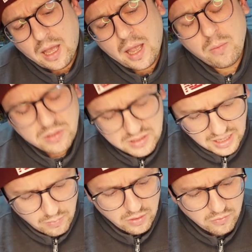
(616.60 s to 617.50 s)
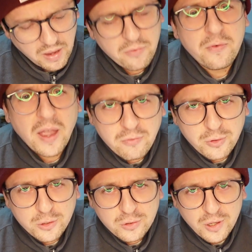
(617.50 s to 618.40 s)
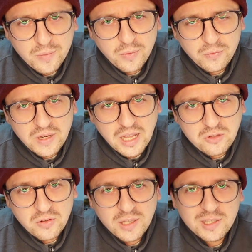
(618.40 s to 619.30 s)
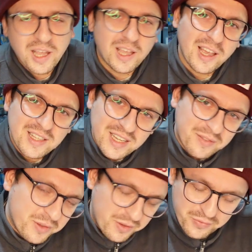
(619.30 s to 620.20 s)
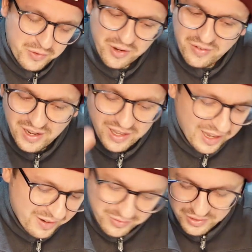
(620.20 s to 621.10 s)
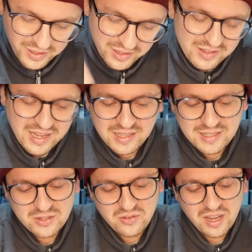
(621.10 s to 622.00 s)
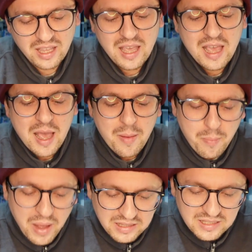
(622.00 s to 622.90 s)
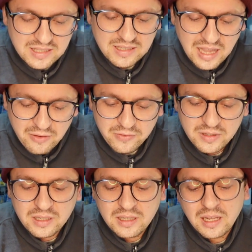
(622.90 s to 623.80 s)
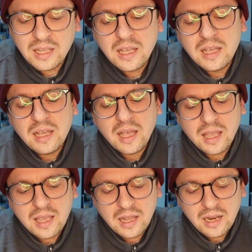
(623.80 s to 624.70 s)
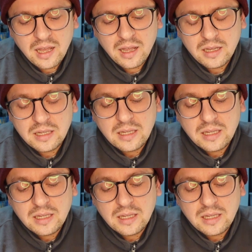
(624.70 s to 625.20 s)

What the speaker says: I wouldn't say one of my favorite finesse rigs, like I said, for the free rig and for the Texas rig, but definitely a killer